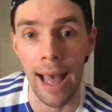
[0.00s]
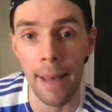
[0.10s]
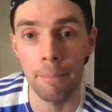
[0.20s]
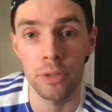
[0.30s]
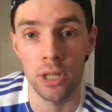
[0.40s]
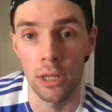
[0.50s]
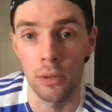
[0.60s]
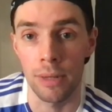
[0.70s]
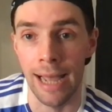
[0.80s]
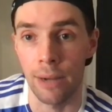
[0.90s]

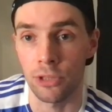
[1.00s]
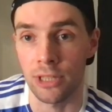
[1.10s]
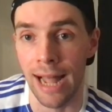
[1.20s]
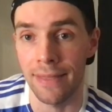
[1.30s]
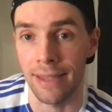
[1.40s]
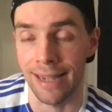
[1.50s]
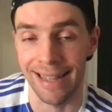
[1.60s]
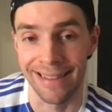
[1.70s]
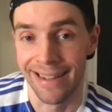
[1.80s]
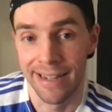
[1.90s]
absolutely outstanding.
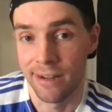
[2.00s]
And